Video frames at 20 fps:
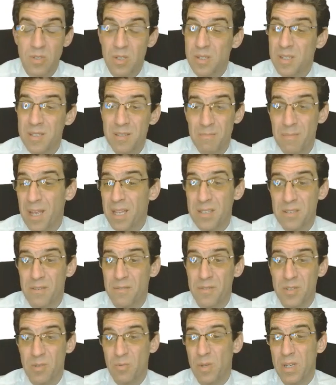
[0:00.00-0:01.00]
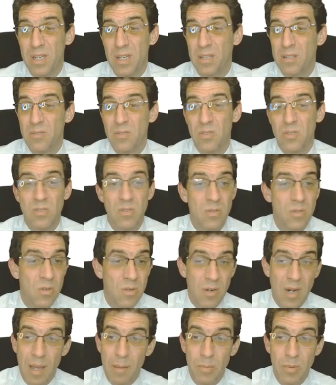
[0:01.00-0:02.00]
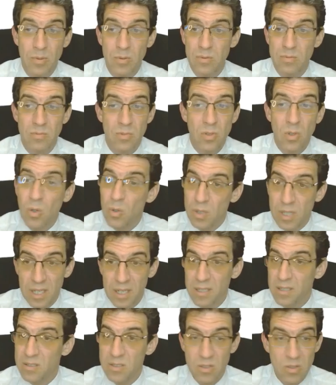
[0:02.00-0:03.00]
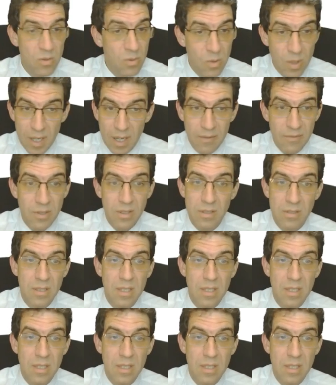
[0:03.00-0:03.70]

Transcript: So it doesn't matter if it's Windows or Apple or Linux or whatever.